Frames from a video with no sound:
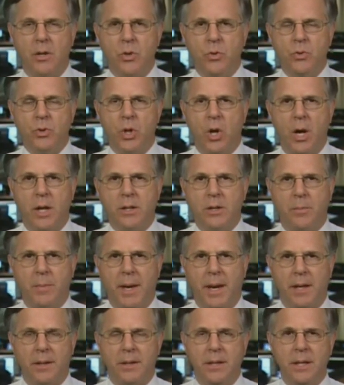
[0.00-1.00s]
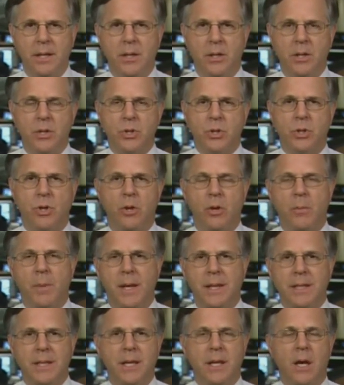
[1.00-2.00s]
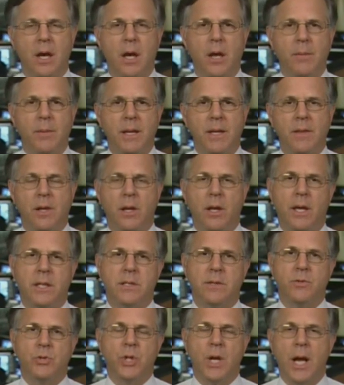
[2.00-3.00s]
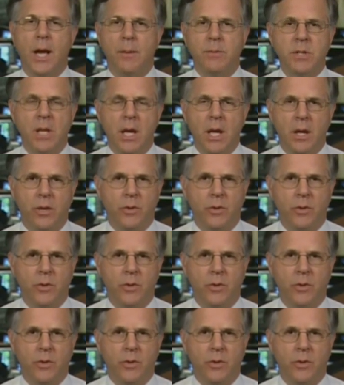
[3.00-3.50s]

you talked about the concern about the economy and the loss of jobs,